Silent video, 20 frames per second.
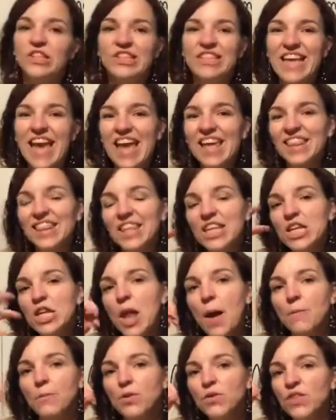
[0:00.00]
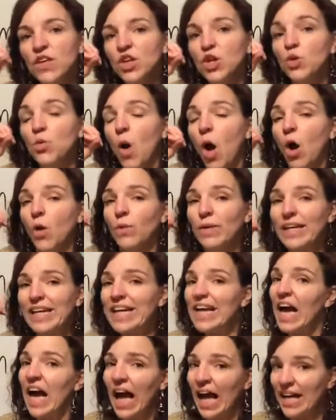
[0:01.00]
take the number that you
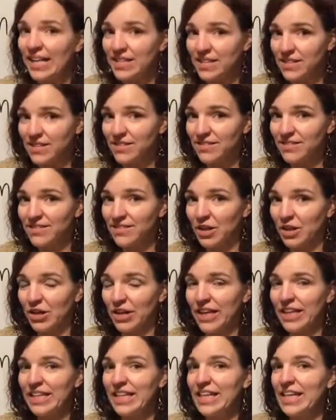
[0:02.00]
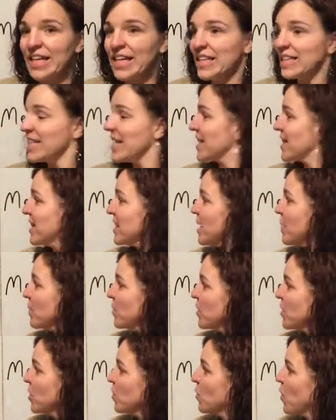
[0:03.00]
already got, all right? Take the
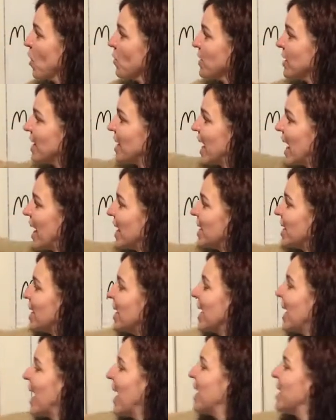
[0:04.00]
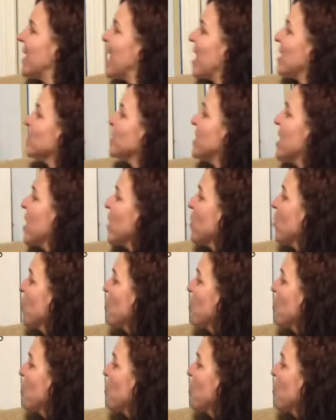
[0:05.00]
number that you already got, and now take